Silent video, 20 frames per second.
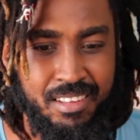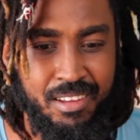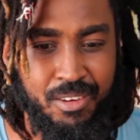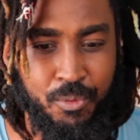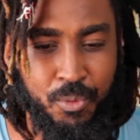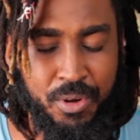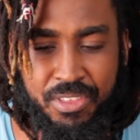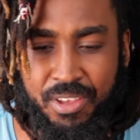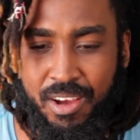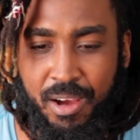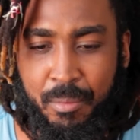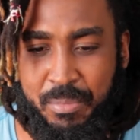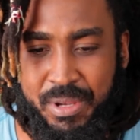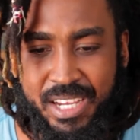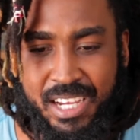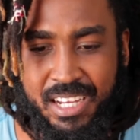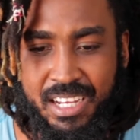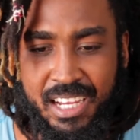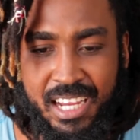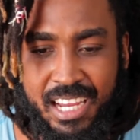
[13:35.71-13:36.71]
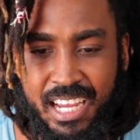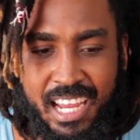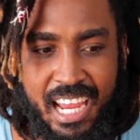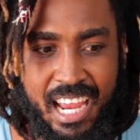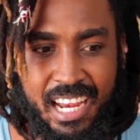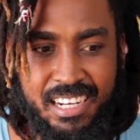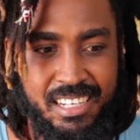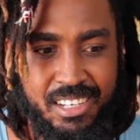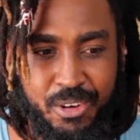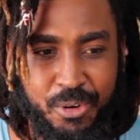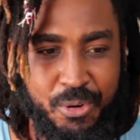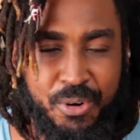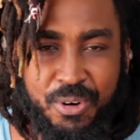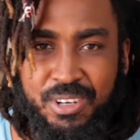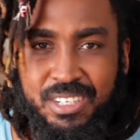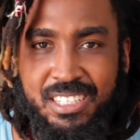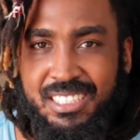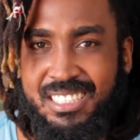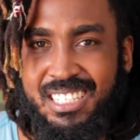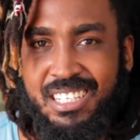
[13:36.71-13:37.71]
with her being here, the
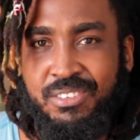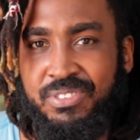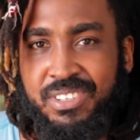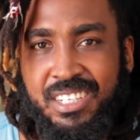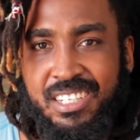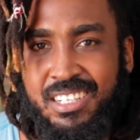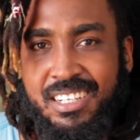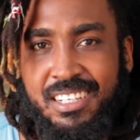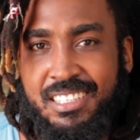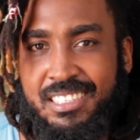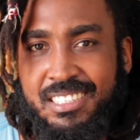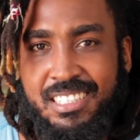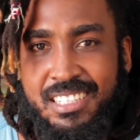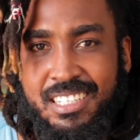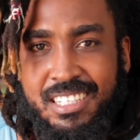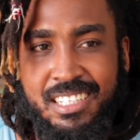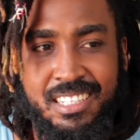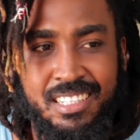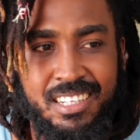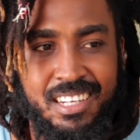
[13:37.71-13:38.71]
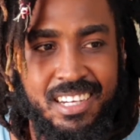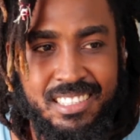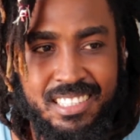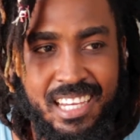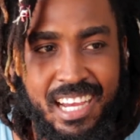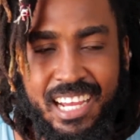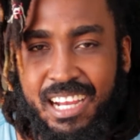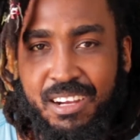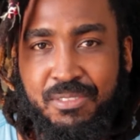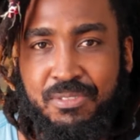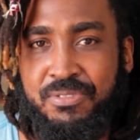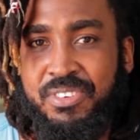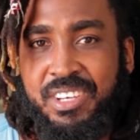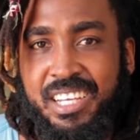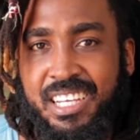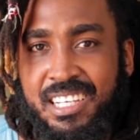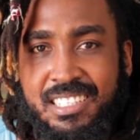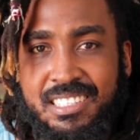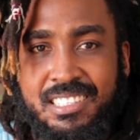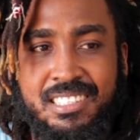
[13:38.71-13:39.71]
only difficulty that I have
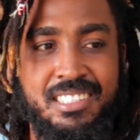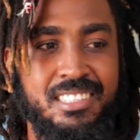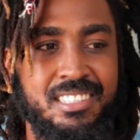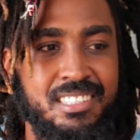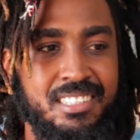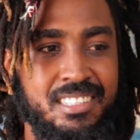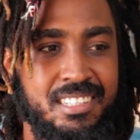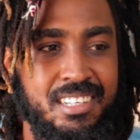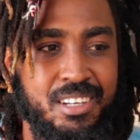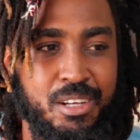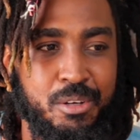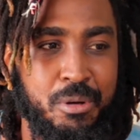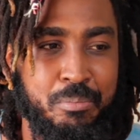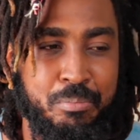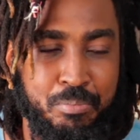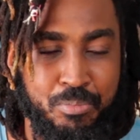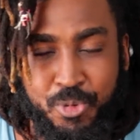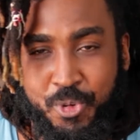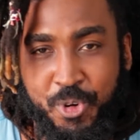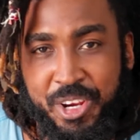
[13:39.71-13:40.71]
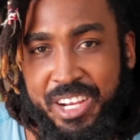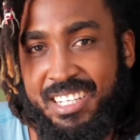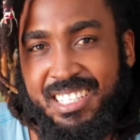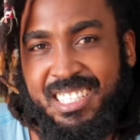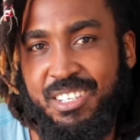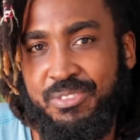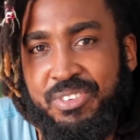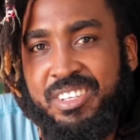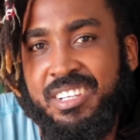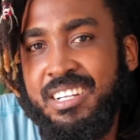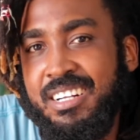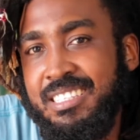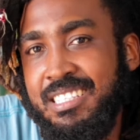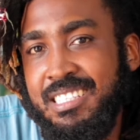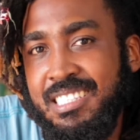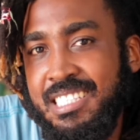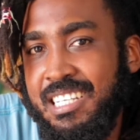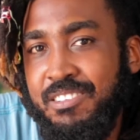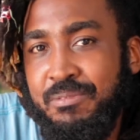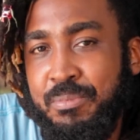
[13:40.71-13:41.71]
faced, really
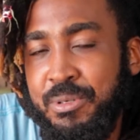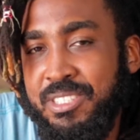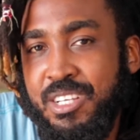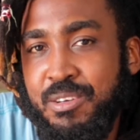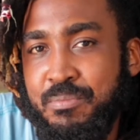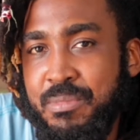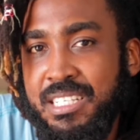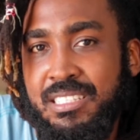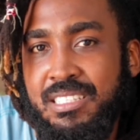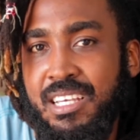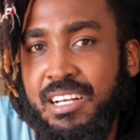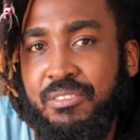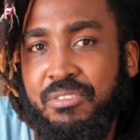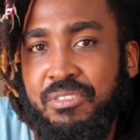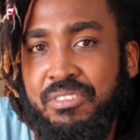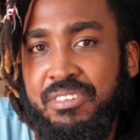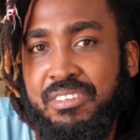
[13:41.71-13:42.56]
difficulties that I put on myself.